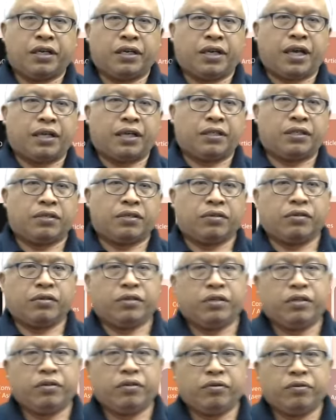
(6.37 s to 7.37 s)
Let's
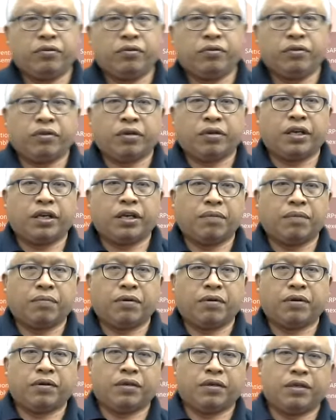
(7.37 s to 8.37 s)
continue talking
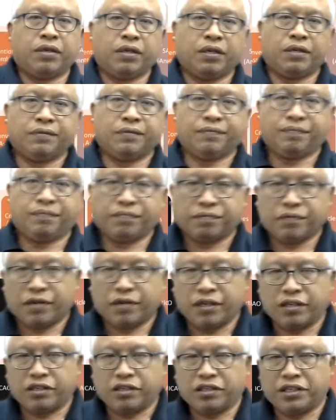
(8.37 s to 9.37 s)
about the
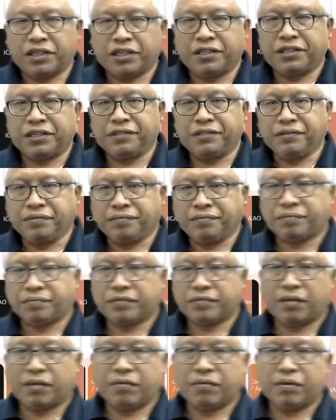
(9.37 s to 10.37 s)
legislation,
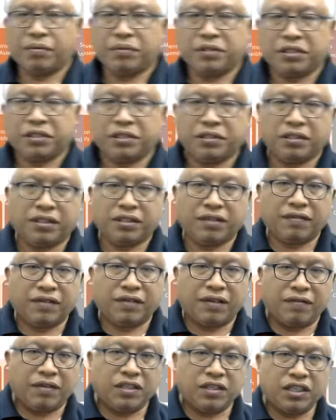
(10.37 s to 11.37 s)
civil
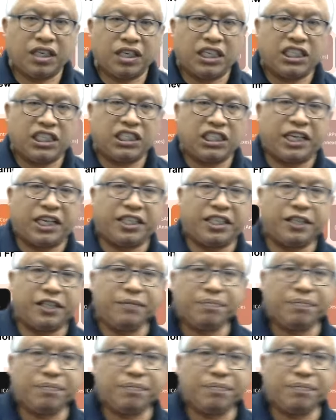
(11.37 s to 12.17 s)
aviation legislation.